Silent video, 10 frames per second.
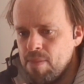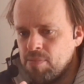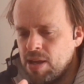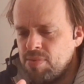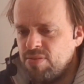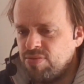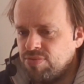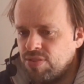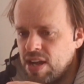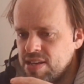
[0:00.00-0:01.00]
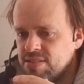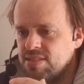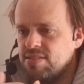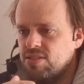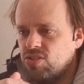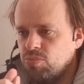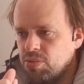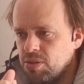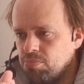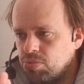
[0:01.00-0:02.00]
maybe phrases that could
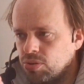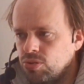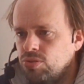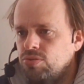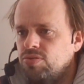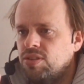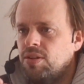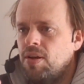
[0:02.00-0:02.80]
be improved,